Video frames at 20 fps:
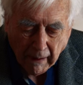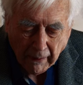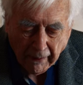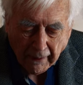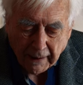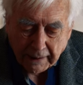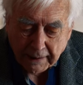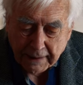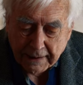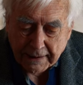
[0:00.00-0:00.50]

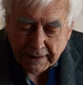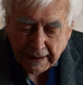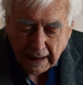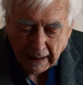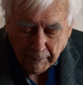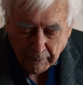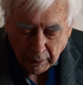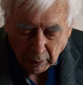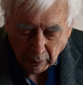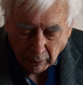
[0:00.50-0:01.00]
Then
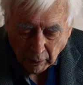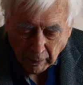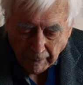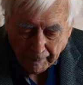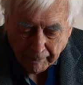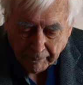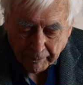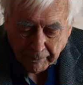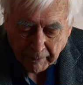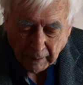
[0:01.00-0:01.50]
Samuel,
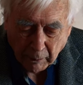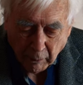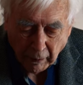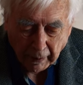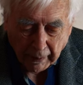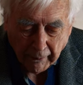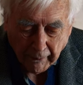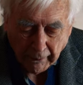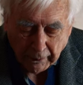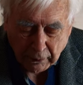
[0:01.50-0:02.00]

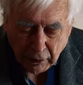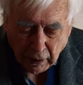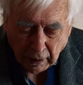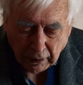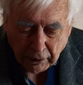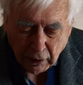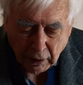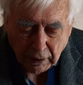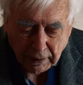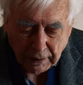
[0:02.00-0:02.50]
one of the
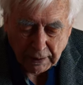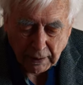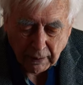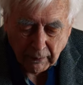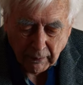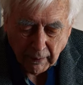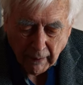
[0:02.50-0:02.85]
judges,